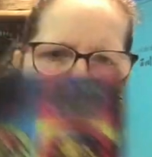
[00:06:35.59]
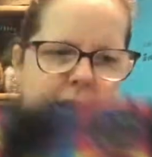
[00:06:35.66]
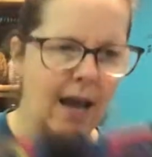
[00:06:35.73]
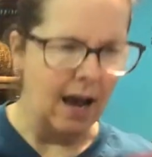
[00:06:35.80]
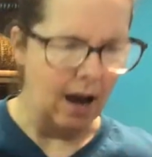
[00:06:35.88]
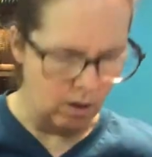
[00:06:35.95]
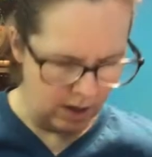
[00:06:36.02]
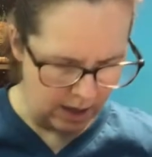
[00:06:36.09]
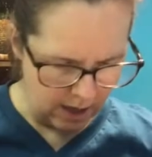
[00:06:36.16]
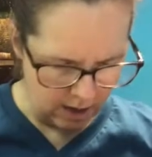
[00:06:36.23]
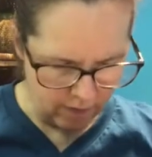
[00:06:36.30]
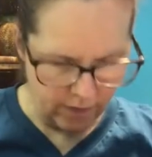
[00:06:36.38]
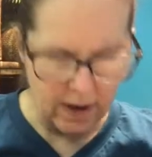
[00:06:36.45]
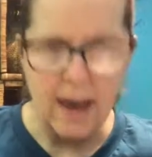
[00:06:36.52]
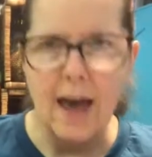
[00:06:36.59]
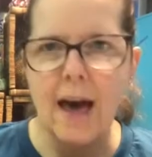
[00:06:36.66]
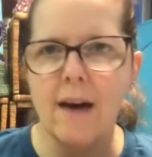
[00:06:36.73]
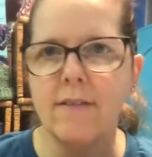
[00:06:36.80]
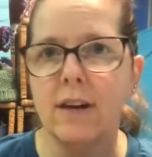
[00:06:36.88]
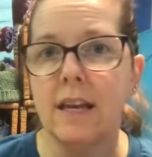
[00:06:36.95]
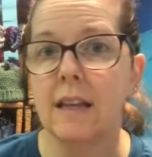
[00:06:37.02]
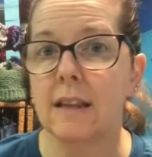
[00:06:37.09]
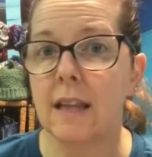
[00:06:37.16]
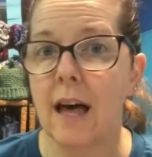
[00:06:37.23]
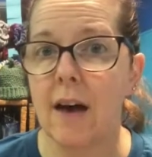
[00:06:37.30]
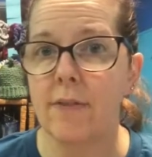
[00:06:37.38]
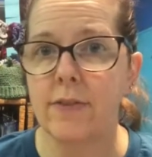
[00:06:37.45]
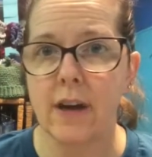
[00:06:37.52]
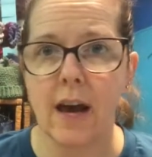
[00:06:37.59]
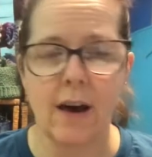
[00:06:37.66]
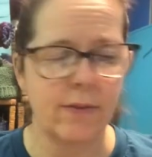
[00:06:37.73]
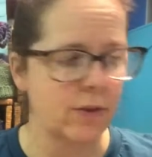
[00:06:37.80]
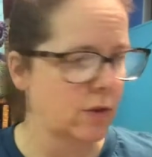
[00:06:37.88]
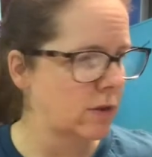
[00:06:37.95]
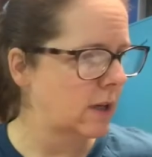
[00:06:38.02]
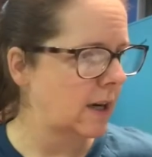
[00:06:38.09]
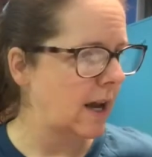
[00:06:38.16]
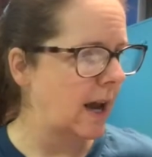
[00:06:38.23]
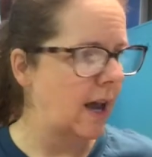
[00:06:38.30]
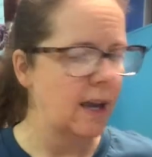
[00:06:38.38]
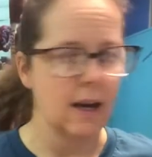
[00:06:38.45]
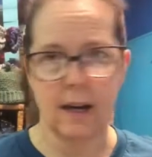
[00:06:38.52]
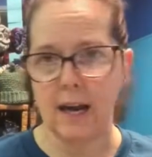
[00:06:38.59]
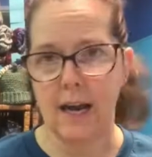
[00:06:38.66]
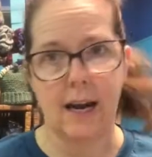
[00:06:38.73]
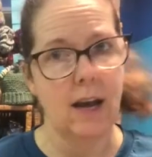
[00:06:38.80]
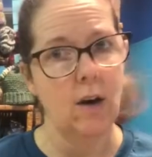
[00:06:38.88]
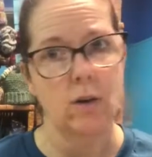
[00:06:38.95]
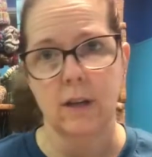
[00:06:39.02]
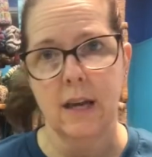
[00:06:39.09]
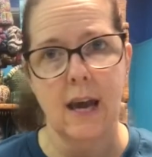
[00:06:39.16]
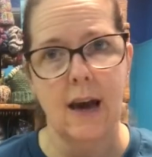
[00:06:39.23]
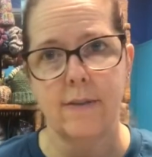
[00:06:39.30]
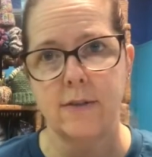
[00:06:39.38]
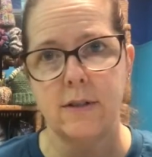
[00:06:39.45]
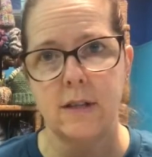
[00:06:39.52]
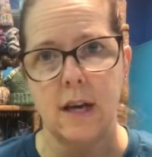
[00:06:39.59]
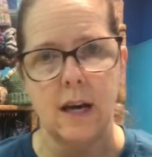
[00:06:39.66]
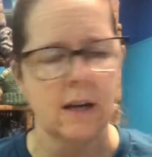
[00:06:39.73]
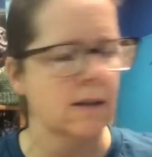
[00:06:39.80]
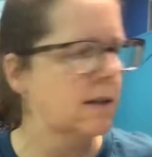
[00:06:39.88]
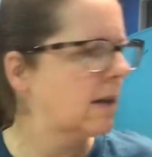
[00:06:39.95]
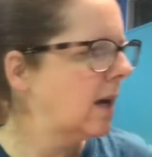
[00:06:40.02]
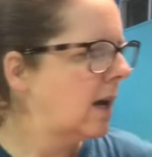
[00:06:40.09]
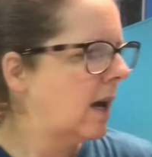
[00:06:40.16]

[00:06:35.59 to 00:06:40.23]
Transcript: Now, if I have any left after today, again, I only have 6.